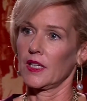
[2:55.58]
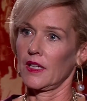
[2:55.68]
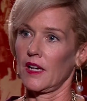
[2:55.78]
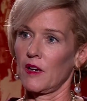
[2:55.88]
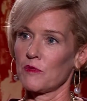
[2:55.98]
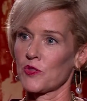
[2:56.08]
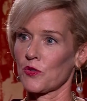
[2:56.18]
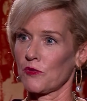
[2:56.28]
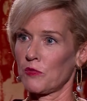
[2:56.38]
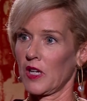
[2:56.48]
um,
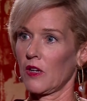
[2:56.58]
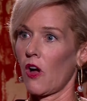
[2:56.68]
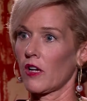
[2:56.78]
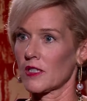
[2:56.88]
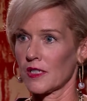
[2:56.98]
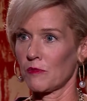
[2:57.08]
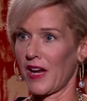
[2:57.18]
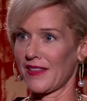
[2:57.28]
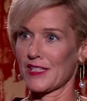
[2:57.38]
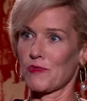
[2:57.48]
sort of being haunted
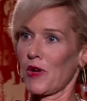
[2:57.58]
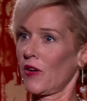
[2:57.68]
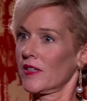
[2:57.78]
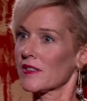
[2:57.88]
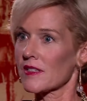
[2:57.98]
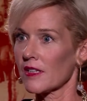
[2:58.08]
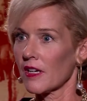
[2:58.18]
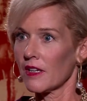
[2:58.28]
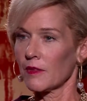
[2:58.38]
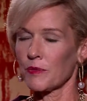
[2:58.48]
by the spirits
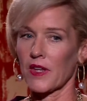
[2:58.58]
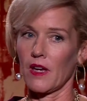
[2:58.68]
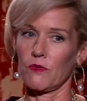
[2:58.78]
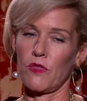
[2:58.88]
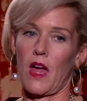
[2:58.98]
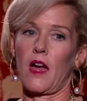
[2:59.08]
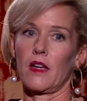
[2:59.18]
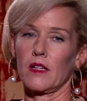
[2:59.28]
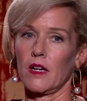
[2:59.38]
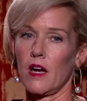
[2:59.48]
of
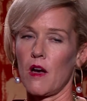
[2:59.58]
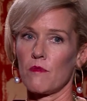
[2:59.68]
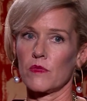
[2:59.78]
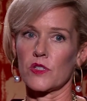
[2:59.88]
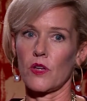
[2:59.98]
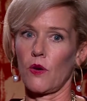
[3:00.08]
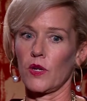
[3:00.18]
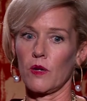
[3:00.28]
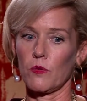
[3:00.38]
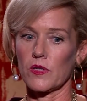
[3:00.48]
that. Um, so
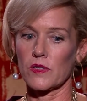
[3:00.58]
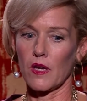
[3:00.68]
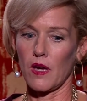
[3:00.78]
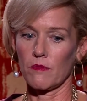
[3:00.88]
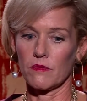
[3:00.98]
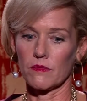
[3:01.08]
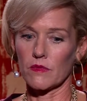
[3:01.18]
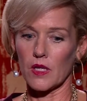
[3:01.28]
it was, um,